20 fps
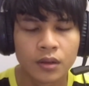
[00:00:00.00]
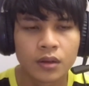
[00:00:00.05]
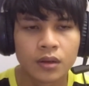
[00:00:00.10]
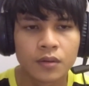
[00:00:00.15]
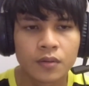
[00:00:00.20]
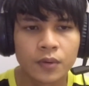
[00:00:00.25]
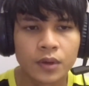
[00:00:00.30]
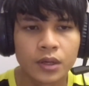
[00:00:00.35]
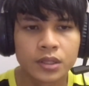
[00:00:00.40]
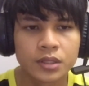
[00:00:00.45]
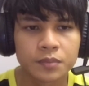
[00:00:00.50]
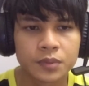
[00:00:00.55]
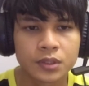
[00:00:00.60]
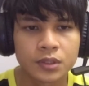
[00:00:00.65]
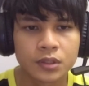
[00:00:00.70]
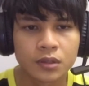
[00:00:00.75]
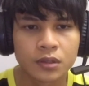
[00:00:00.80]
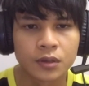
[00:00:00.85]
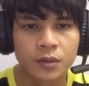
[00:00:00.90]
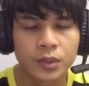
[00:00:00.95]
What is
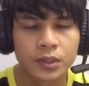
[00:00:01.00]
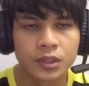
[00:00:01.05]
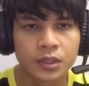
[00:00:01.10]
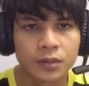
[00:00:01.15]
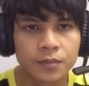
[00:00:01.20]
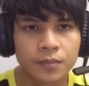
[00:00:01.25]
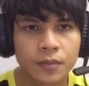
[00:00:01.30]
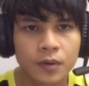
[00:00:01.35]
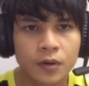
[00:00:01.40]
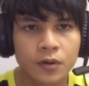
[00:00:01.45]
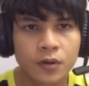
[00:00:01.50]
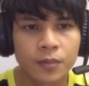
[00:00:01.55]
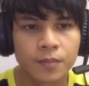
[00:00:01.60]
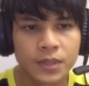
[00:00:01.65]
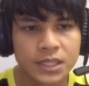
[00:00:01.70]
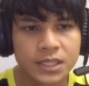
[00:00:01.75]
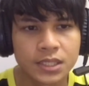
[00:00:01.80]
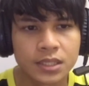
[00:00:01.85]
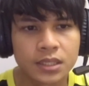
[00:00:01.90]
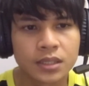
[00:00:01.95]
personal computer or
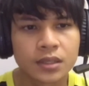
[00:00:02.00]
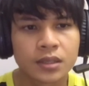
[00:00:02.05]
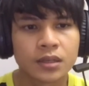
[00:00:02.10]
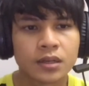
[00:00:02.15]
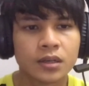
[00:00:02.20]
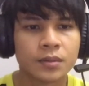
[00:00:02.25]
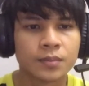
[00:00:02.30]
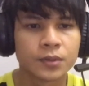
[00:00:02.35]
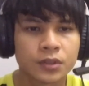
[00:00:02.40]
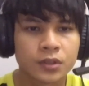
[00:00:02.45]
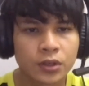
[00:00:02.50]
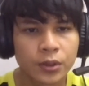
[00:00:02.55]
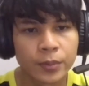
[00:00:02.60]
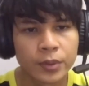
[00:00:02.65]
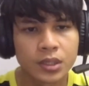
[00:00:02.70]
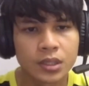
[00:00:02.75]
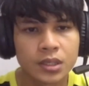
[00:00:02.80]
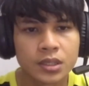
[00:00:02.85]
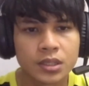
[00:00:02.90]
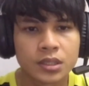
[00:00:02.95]
PC? A personal
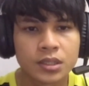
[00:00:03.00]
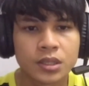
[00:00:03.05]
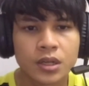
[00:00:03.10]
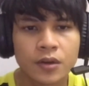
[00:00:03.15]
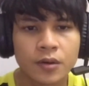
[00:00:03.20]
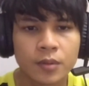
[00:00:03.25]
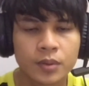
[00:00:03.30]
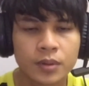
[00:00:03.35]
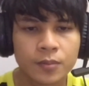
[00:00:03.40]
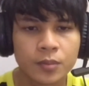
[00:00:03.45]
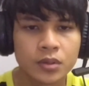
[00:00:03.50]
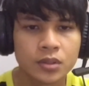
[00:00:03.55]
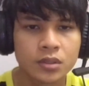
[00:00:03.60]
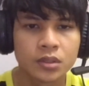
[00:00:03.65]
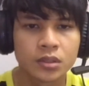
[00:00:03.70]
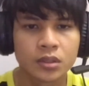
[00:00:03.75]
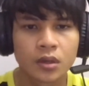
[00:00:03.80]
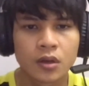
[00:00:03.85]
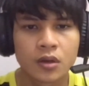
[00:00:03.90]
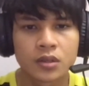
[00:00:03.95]
computer is a general purpose,
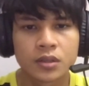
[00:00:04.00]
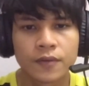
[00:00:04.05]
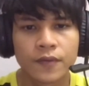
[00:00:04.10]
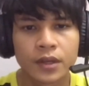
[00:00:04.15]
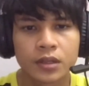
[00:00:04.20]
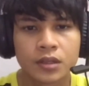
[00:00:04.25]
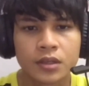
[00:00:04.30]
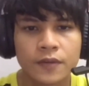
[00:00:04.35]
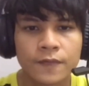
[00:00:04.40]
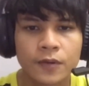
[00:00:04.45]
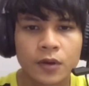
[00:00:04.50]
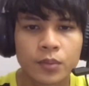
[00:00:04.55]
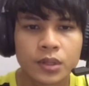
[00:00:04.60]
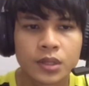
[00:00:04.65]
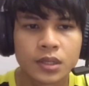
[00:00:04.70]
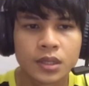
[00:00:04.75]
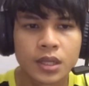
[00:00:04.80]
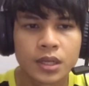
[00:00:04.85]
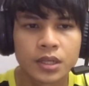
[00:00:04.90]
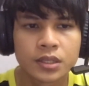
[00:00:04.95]
cost-effective
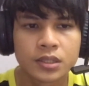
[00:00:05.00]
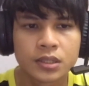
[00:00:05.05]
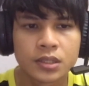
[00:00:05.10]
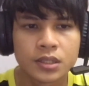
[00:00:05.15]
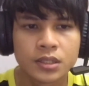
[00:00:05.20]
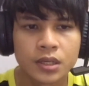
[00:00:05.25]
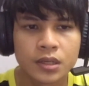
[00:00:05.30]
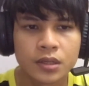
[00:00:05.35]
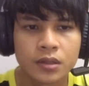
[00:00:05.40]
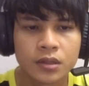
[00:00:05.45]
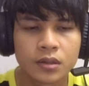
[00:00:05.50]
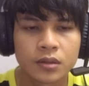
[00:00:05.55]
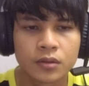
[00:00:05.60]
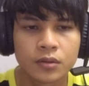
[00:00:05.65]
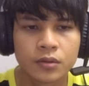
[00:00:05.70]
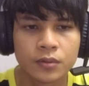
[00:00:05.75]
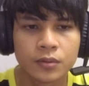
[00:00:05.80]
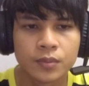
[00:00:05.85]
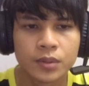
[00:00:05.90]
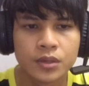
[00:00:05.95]
computer that is designed
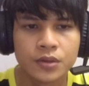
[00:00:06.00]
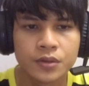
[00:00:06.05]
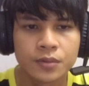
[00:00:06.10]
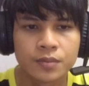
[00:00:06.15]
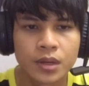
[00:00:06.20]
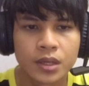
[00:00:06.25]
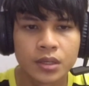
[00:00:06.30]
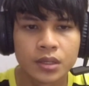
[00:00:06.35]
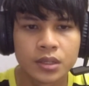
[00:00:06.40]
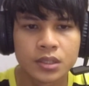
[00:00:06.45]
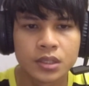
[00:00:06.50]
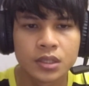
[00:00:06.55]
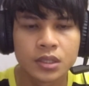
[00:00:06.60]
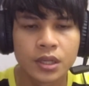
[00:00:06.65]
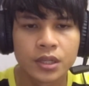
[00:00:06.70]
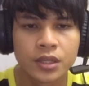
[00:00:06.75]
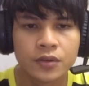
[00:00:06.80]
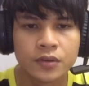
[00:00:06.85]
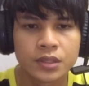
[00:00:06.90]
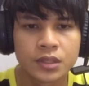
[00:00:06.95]
to be used by a single
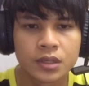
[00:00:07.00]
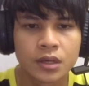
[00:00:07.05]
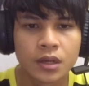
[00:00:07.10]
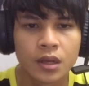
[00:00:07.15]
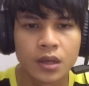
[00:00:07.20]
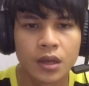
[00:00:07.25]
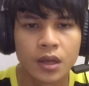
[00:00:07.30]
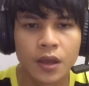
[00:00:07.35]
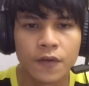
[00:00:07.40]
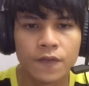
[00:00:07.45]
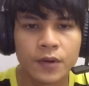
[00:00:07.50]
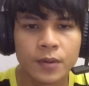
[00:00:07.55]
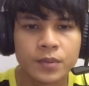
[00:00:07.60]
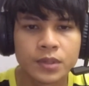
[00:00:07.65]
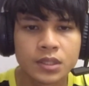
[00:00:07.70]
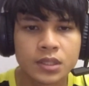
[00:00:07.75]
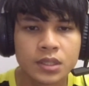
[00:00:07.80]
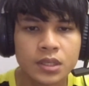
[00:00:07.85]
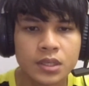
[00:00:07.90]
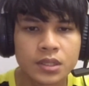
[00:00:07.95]
end user. Every
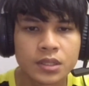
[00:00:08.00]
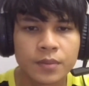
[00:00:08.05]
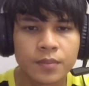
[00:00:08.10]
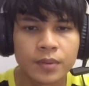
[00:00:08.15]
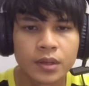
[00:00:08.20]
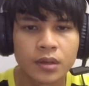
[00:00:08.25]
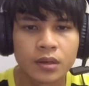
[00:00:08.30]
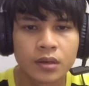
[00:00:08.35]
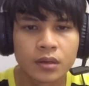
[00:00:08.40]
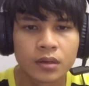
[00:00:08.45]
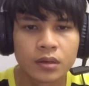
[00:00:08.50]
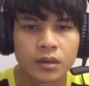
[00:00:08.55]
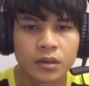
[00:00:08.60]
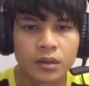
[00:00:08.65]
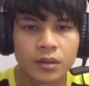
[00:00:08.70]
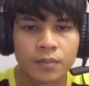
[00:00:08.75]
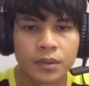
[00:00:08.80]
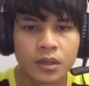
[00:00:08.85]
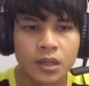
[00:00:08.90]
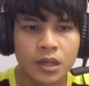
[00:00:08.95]
PC is
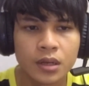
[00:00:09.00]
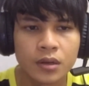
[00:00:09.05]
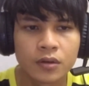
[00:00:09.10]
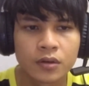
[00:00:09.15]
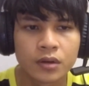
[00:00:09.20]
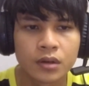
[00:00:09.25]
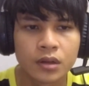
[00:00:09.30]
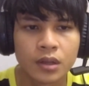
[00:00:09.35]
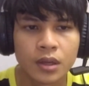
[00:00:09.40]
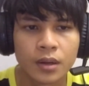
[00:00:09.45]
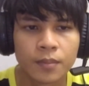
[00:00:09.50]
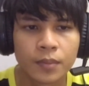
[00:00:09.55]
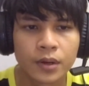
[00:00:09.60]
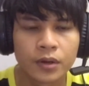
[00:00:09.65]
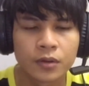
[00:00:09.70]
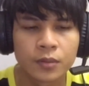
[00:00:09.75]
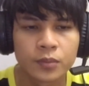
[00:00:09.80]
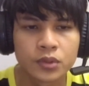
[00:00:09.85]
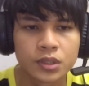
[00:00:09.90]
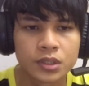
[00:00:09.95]
dependent on
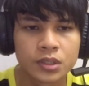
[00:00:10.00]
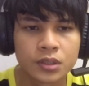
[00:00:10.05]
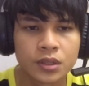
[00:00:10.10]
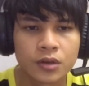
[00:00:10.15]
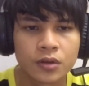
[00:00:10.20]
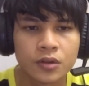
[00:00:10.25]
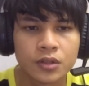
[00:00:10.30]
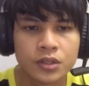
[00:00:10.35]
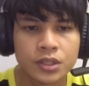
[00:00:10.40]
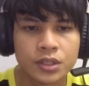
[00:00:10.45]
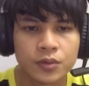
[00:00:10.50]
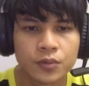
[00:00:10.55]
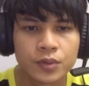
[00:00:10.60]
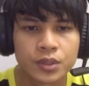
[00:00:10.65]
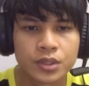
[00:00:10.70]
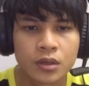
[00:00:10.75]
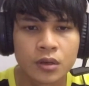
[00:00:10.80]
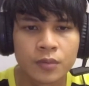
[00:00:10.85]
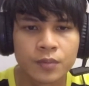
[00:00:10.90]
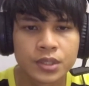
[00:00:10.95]
microprocessor technology,
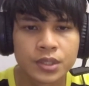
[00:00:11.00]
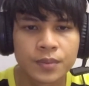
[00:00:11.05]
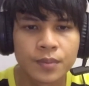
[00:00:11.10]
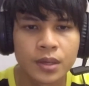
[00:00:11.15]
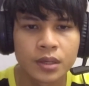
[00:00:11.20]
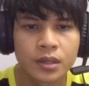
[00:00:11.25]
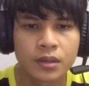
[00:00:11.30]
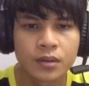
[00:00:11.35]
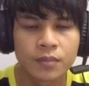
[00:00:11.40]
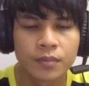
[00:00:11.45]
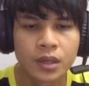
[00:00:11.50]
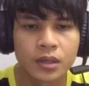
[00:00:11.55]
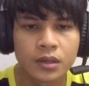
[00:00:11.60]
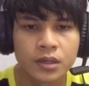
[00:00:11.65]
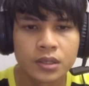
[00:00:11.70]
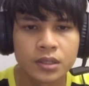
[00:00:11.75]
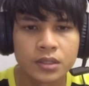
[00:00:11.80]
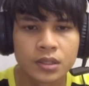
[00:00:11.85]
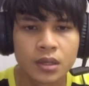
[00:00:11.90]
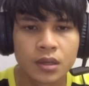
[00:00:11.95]
which allow PC
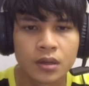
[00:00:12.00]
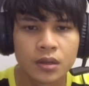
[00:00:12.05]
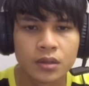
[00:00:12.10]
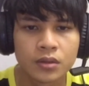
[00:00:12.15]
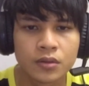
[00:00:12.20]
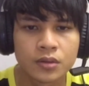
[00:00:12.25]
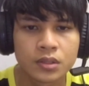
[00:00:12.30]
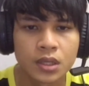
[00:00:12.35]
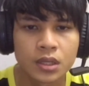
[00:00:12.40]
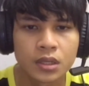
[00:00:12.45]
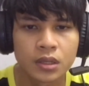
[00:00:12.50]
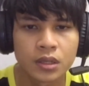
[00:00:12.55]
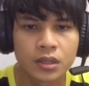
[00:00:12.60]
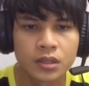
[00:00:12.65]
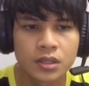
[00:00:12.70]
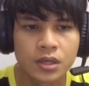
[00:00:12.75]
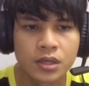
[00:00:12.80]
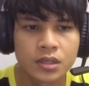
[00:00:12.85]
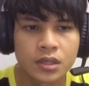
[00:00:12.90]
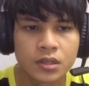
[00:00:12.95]
makers to set the
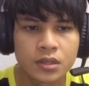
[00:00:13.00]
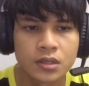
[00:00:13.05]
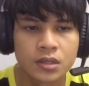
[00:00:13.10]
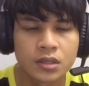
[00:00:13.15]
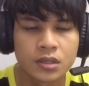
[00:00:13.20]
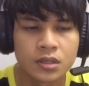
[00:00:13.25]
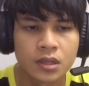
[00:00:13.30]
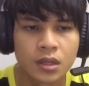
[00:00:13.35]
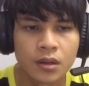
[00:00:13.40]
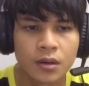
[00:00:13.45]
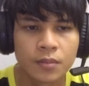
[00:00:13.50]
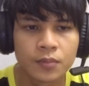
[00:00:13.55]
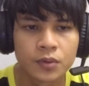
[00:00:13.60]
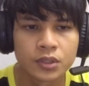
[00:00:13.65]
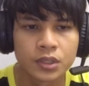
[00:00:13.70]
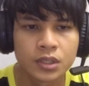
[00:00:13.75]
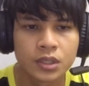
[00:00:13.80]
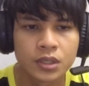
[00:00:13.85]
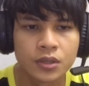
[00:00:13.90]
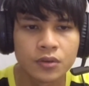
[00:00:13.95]
entire central
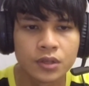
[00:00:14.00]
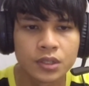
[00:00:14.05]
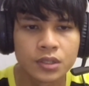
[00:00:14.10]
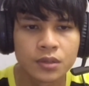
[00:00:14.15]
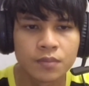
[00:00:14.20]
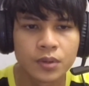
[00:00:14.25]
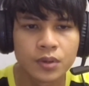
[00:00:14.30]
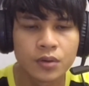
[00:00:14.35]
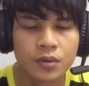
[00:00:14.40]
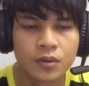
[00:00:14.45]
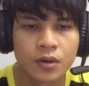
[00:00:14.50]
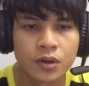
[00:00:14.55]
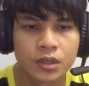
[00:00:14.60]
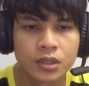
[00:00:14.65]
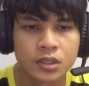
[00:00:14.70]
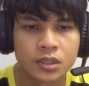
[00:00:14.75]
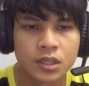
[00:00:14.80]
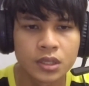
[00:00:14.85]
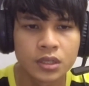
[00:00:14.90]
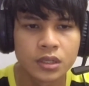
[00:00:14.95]
processing unit CPU on a
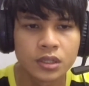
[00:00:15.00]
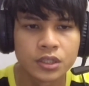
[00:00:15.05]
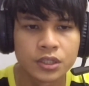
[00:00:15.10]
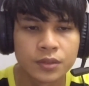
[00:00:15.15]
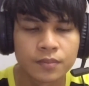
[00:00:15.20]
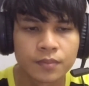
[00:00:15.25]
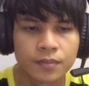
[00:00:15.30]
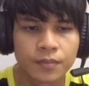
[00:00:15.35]
single chip.